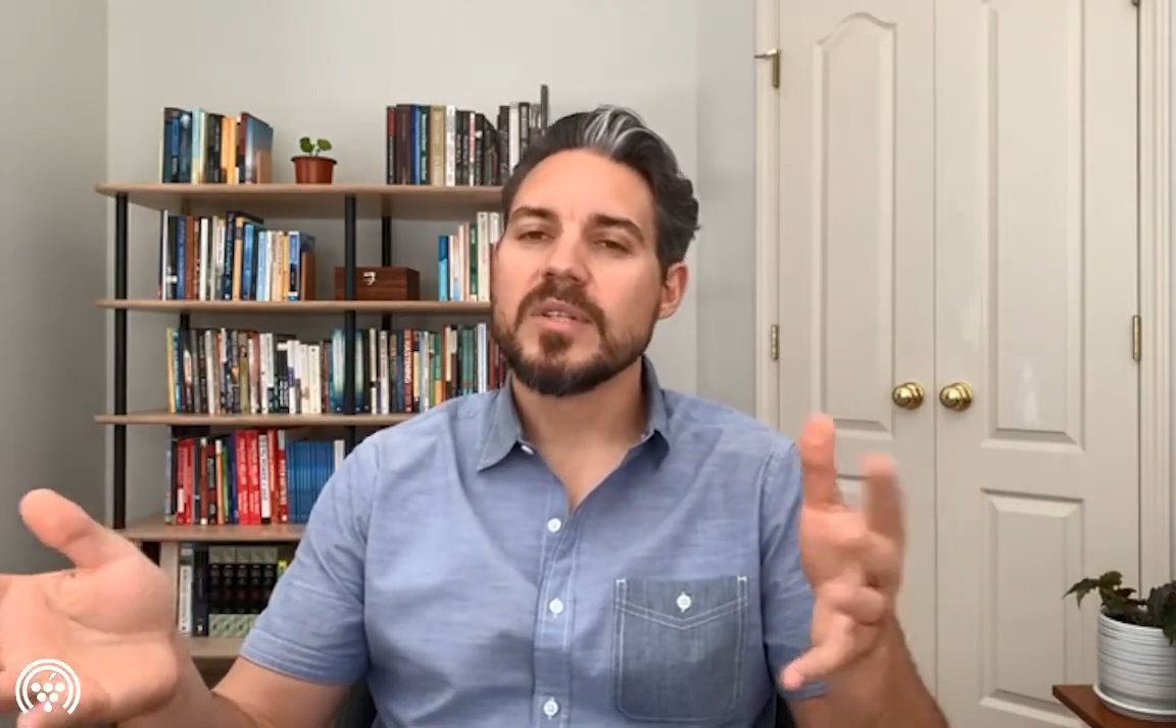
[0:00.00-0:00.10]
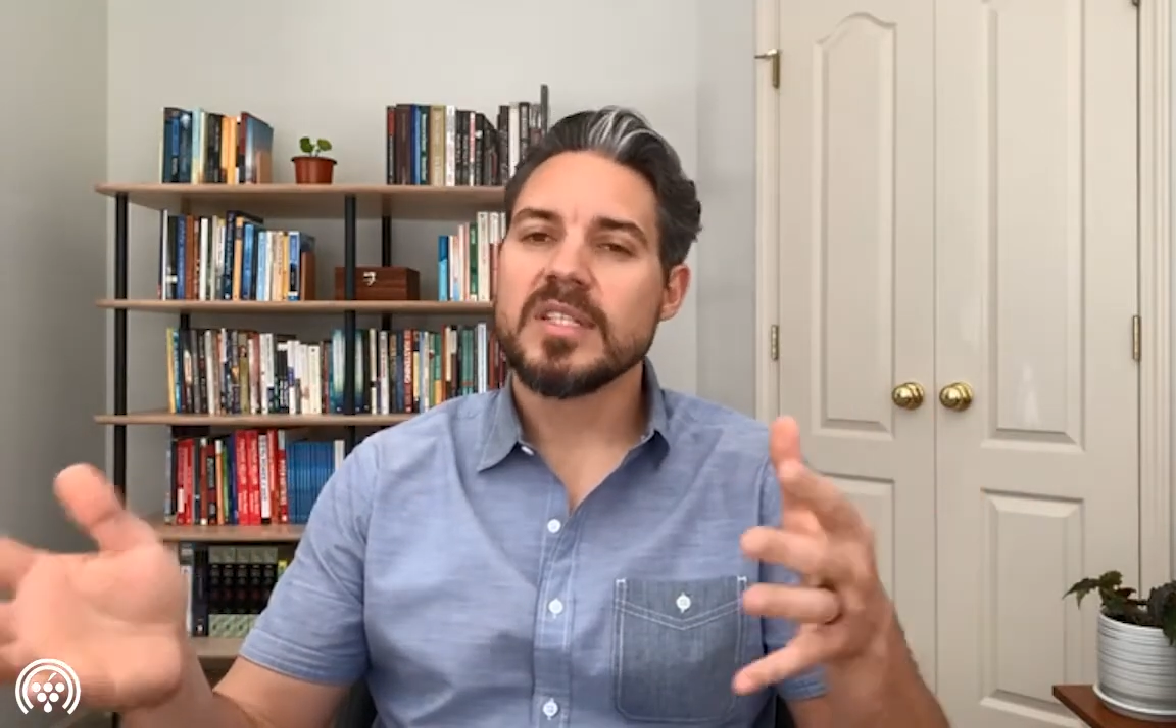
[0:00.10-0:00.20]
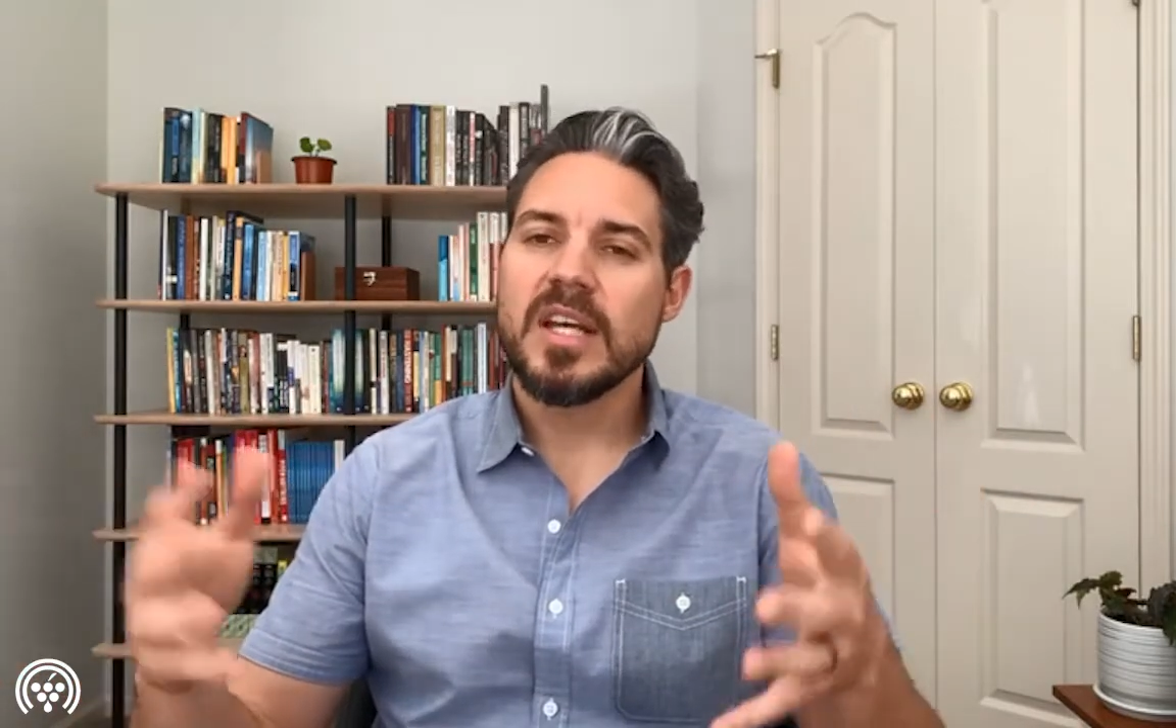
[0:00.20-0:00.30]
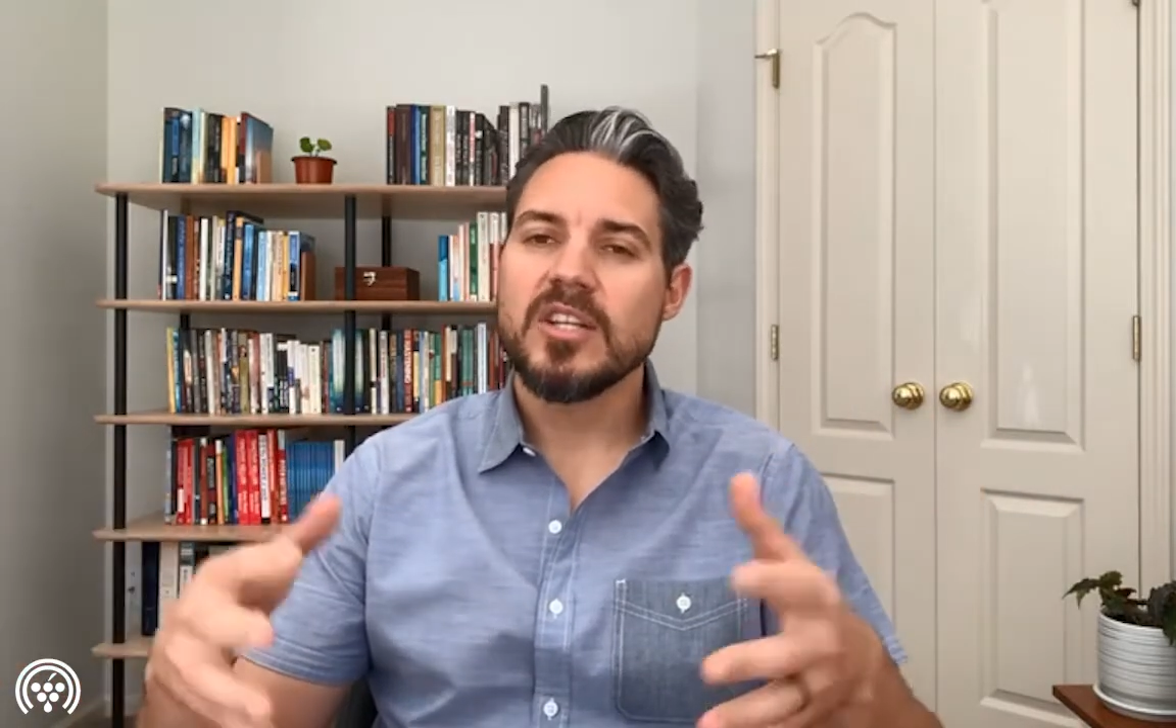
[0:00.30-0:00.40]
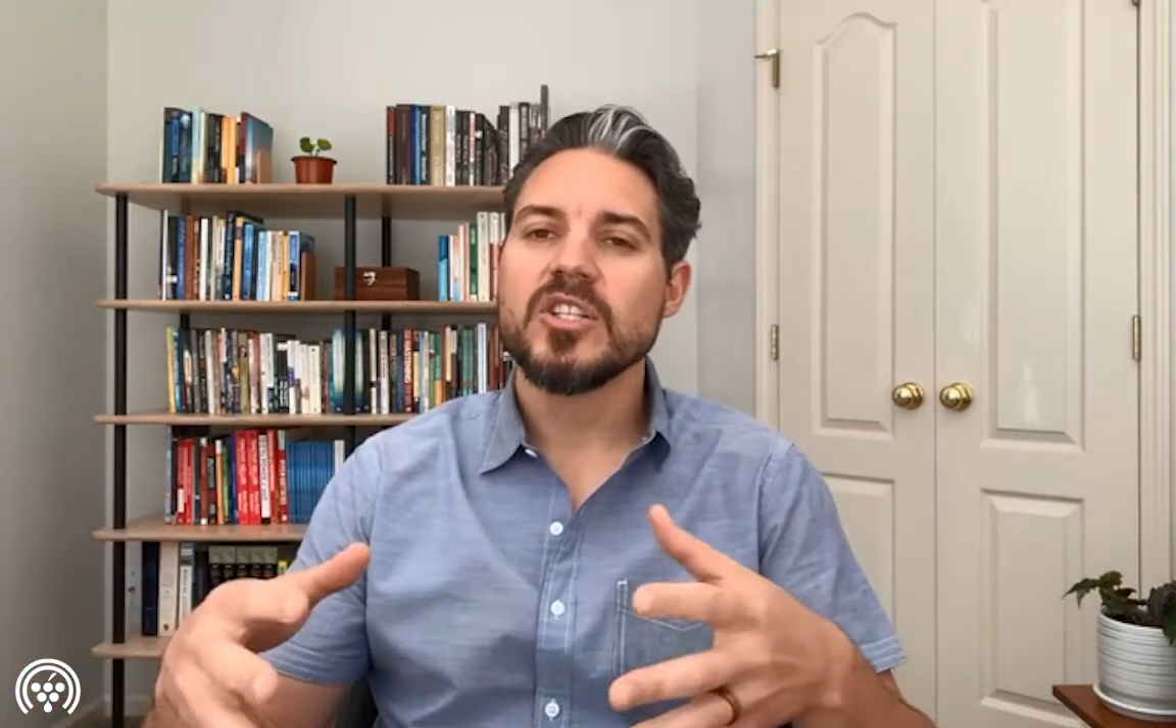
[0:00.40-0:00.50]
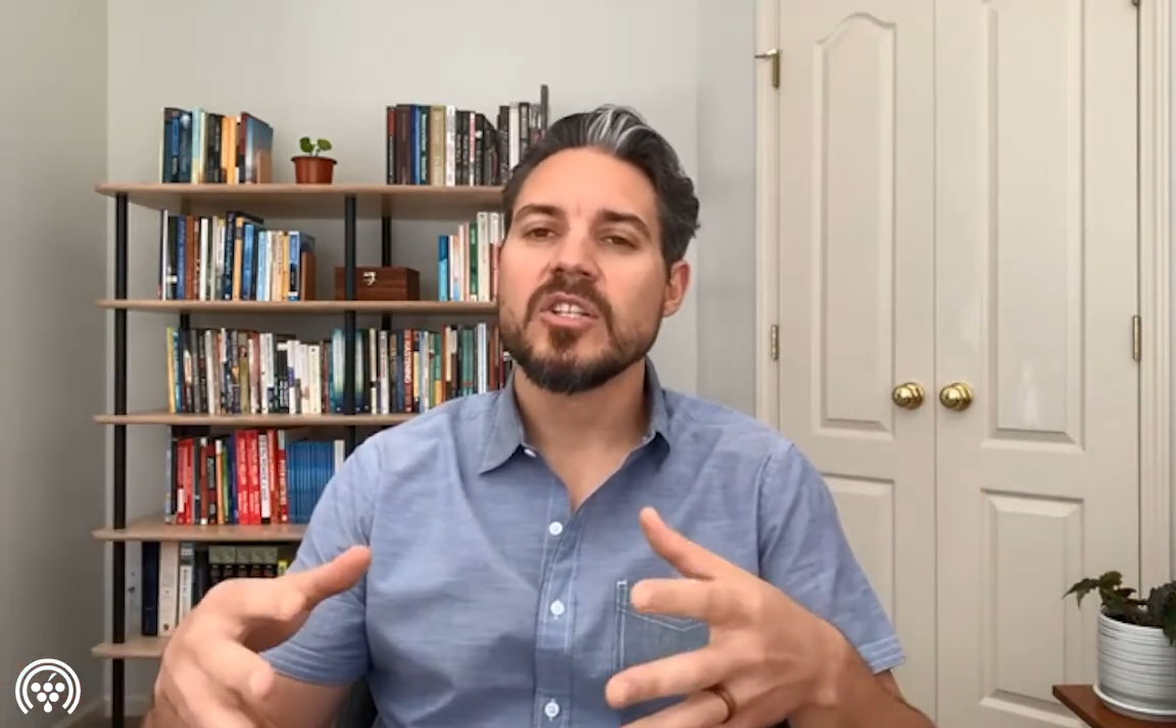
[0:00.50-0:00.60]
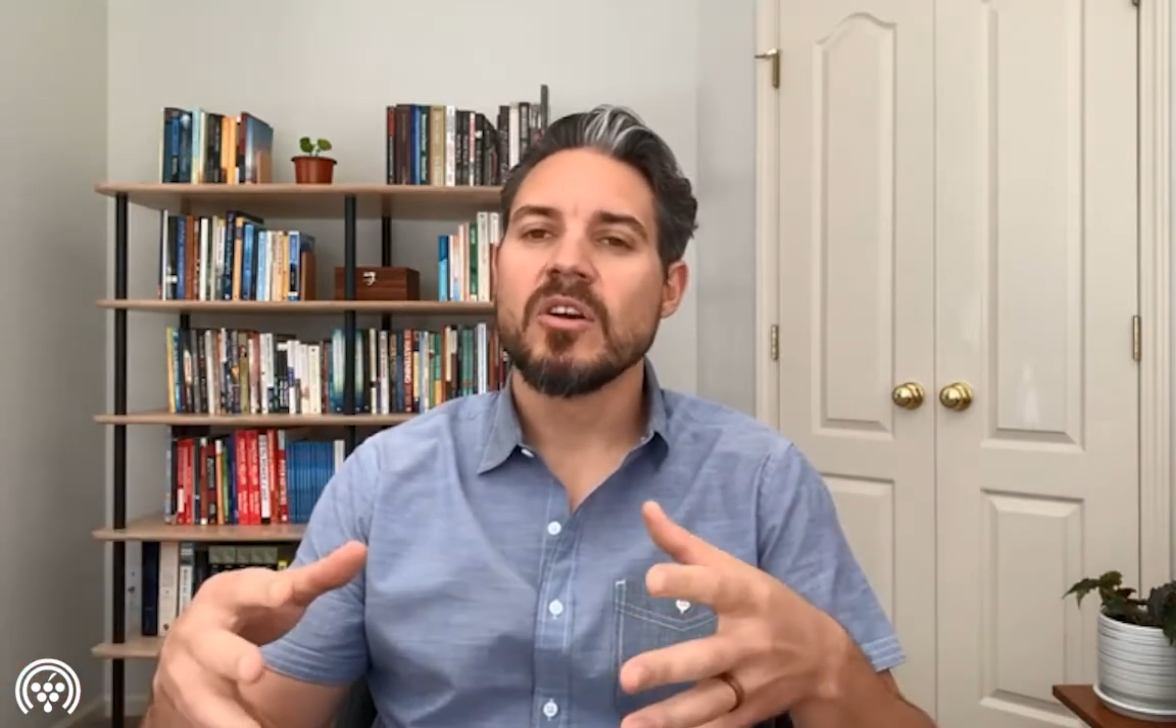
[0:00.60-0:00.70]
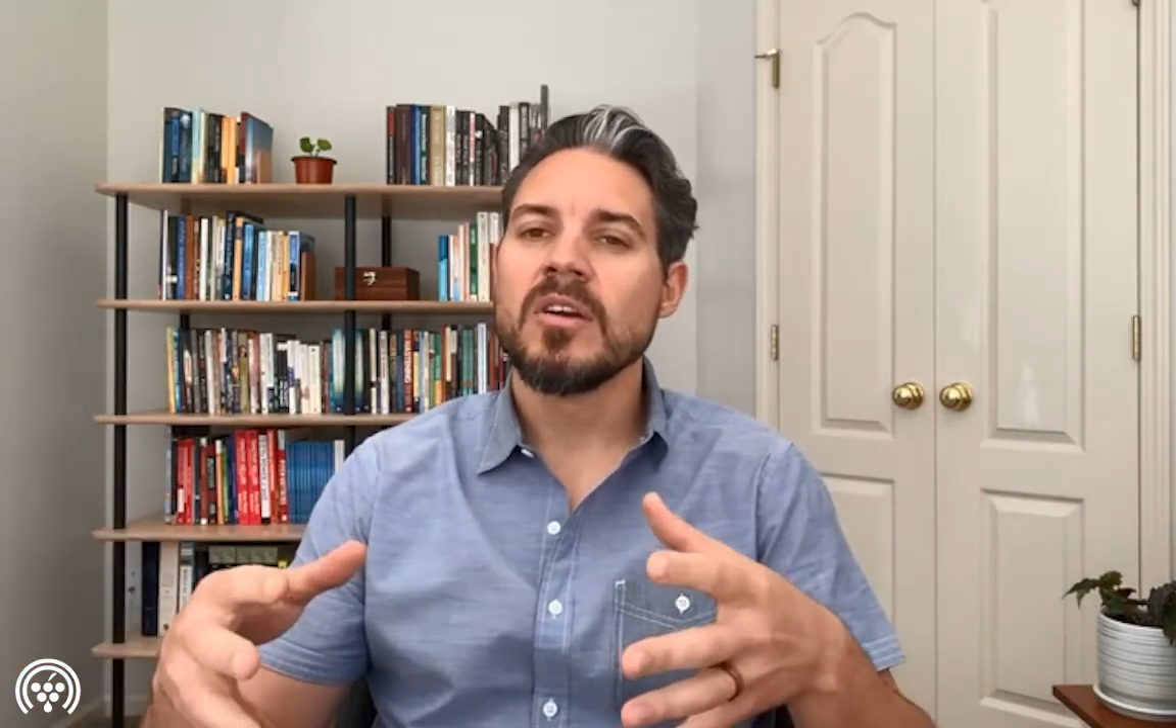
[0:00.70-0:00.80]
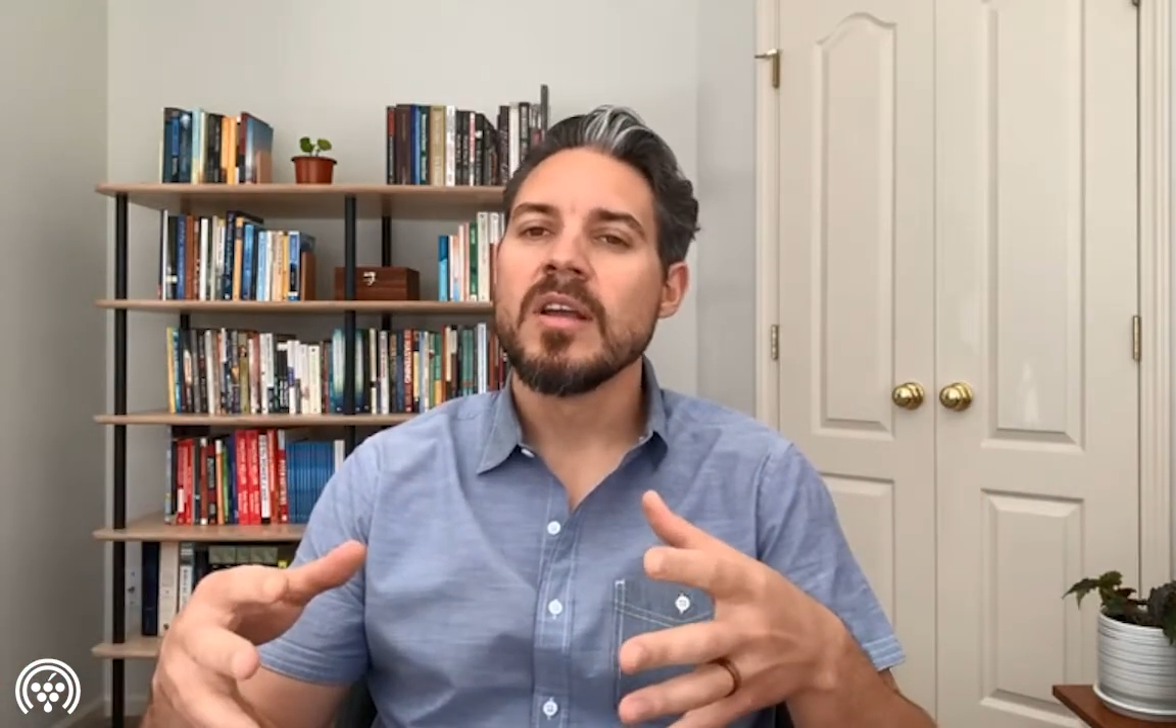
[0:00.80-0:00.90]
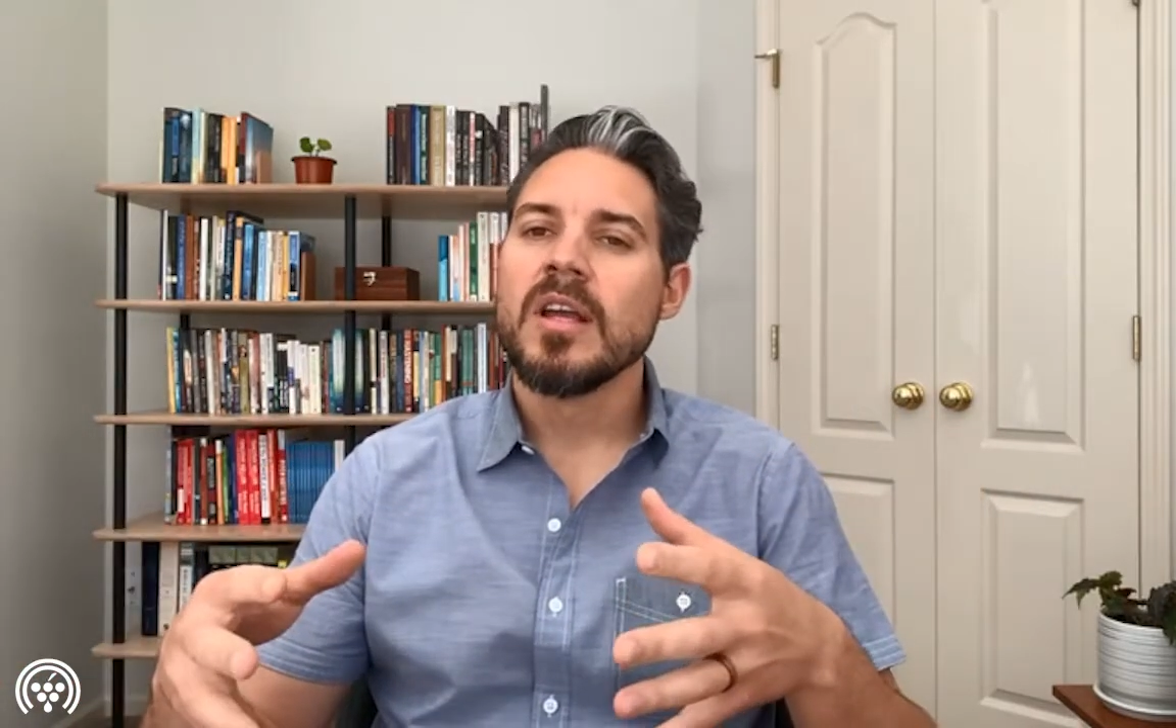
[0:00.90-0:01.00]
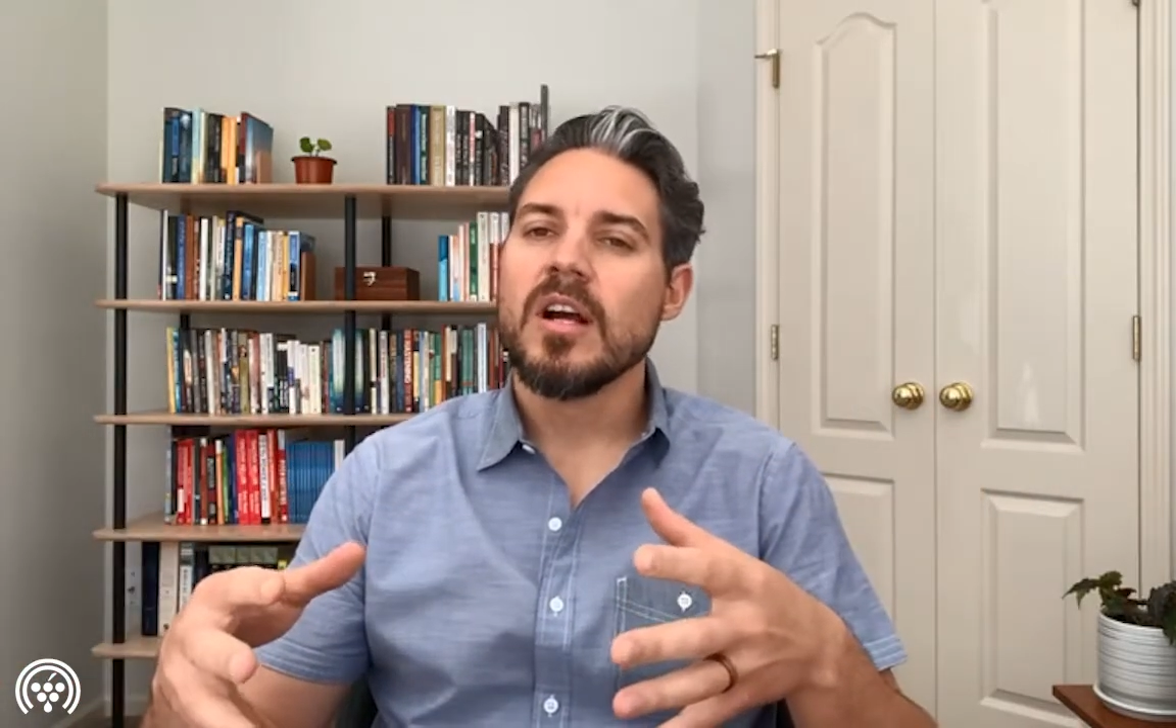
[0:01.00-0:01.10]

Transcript: recession are